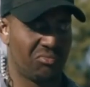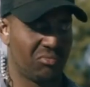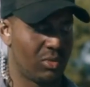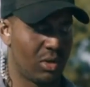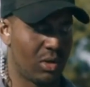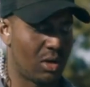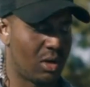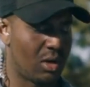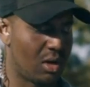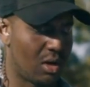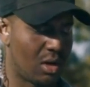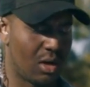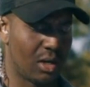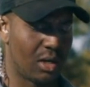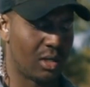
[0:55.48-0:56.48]
Later
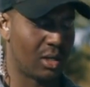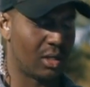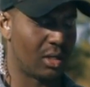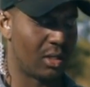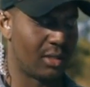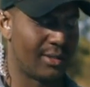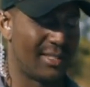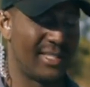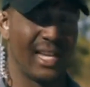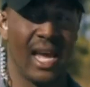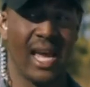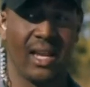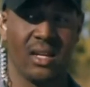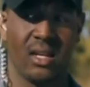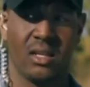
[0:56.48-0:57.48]
that day, he
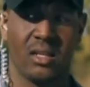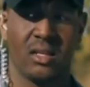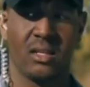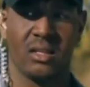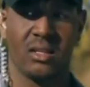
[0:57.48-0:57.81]
tries to visit his